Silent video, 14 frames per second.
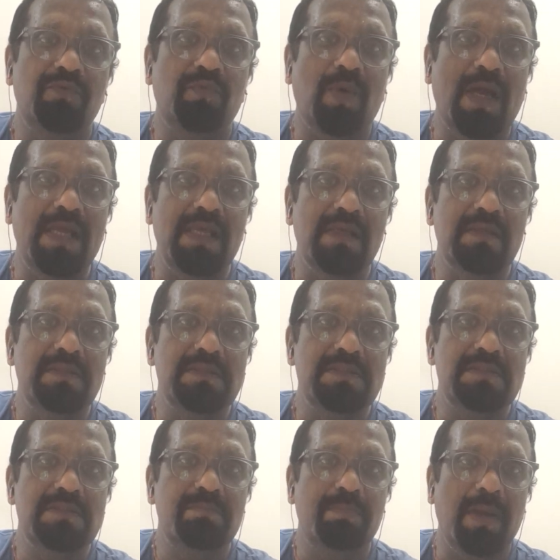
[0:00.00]
Why
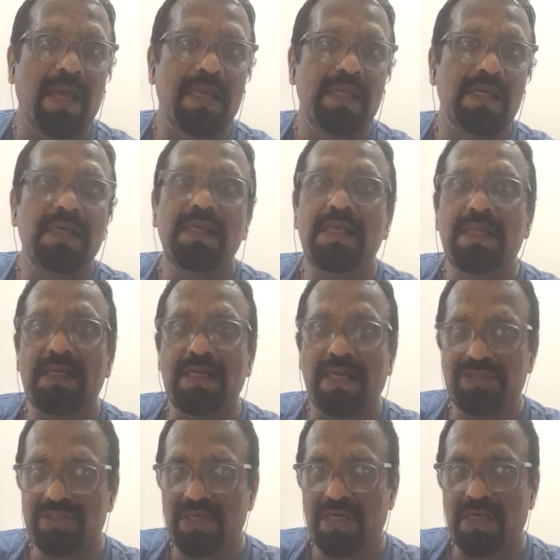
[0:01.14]
is pi an
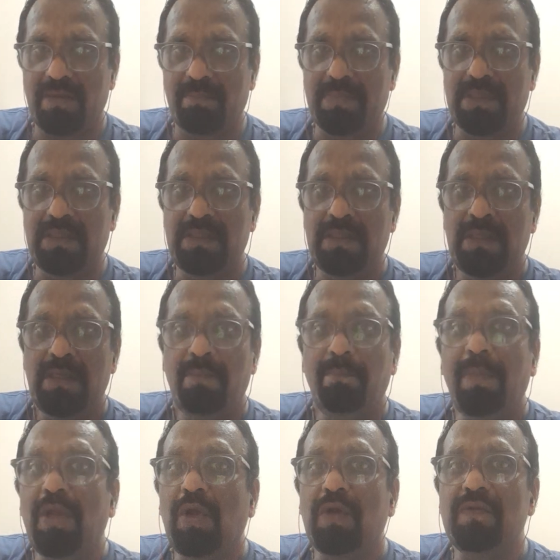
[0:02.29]
irrational number?
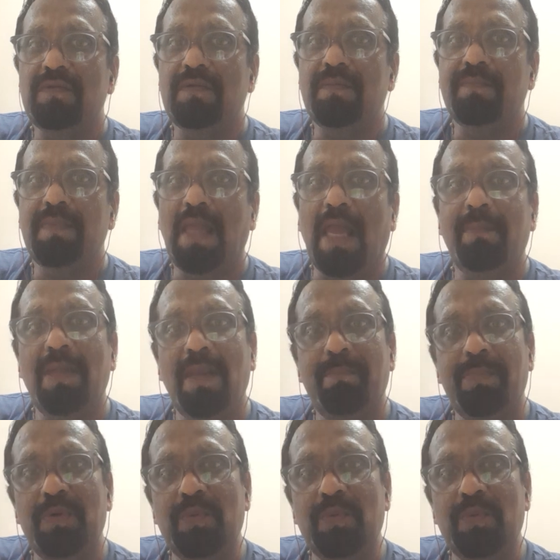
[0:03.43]
Because I am able